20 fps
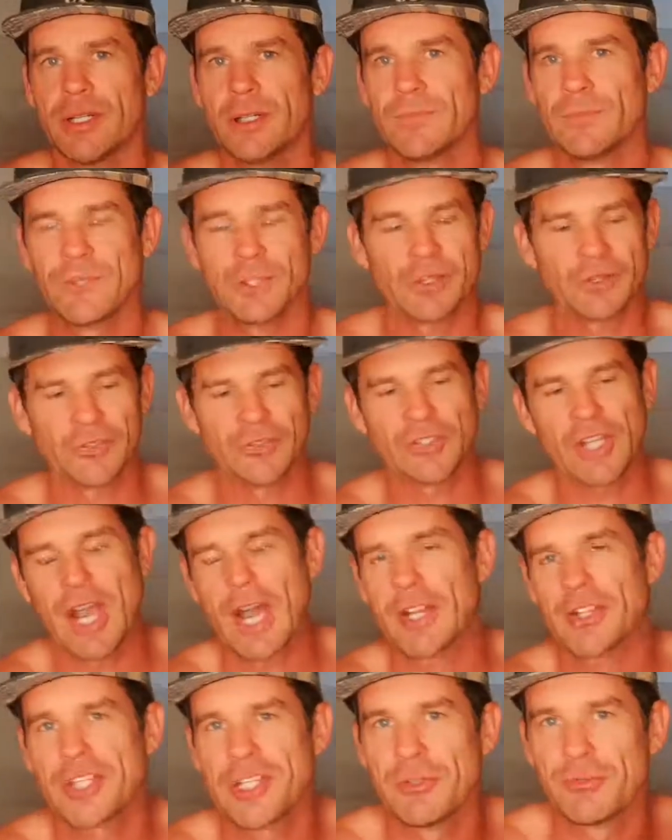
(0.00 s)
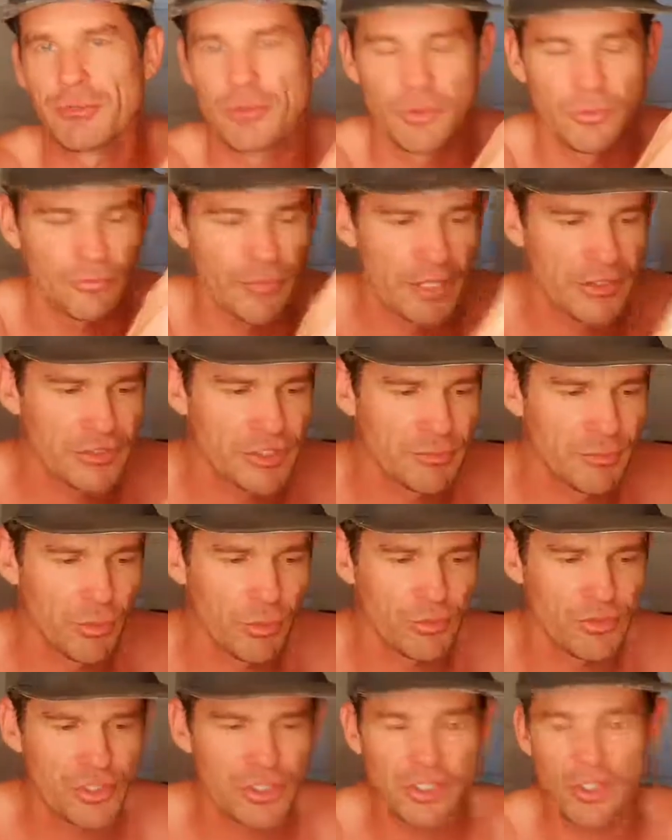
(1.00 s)
You got starchy root
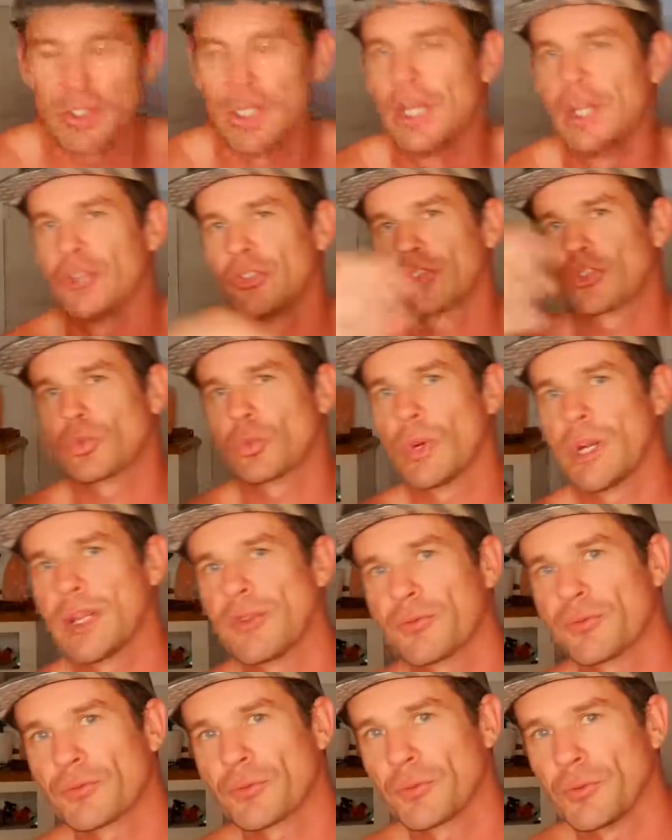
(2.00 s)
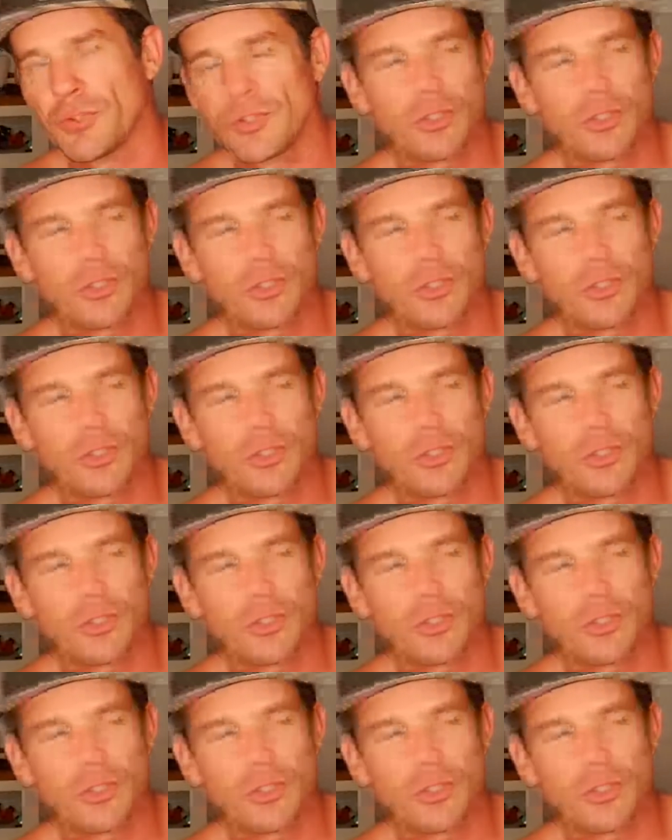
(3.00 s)
vegetables. You got sweet fruit.